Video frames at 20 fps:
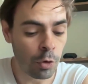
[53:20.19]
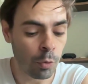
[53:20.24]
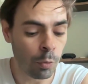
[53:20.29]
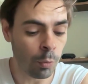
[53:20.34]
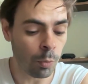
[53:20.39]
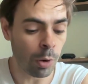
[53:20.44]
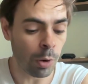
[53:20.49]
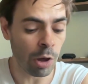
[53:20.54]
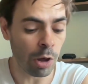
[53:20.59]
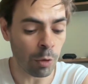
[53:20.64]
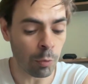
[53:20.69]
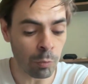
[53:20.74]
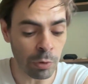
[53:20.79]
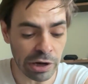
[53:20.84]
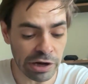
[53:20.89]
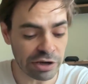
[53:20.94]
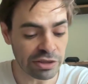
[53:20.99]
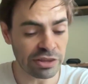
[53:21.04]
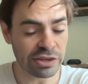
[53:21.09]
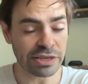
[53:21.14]
What
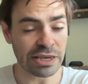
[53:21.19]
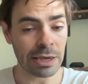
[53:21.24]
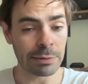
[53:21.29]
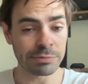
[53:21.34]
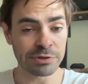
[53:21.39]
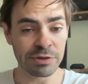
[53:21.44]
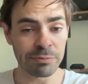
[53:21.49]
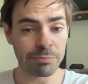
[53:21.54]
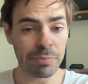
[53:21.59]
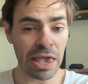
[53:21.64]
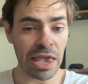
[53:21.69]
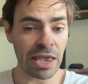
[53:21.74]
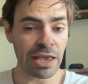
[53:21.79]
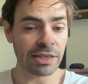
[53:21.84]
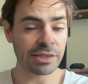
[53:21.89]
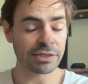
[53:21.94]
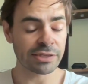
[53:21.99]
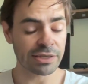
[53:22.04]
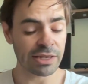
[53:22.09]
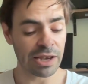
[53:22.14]
are the types of
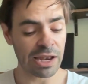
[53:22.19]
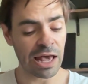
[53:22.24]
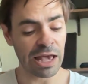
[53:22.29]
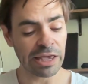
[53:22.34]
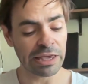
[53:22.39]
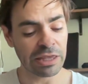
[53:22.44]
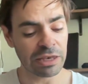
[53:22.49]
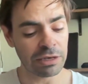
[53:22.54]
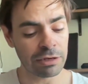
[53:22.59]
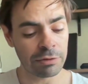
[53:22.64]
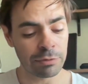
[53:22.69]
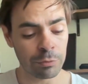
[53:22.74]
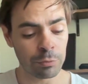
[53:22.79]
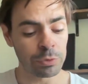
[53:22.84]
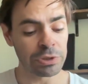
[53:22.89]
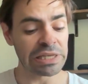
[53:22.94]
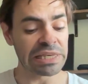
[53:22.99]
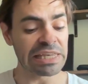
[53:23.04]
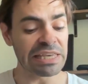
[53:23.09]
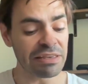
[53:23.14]
pains that I can
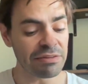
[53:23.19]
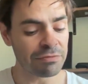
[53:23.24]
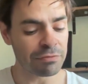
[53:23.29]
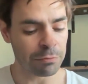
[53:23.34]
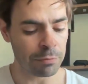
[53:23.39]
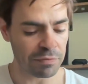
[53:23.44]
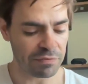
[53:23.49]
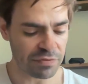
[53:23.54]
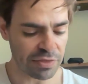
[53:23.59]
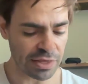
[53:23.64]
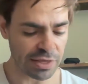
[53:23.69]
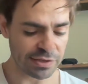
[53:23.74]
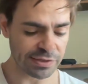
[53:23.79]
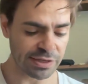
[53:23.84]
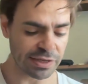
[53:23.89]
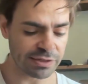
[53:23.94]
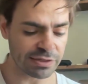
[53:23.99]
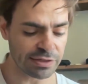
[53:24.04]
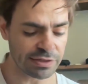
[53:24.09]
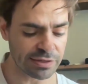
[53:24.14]
relieve with this
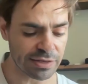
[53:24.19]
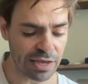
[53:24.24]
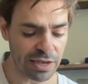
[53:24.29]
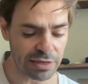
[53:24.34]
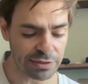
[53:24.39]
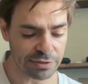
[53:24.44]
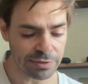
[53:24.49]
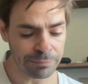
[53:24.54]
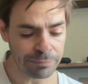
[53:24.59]
exercise?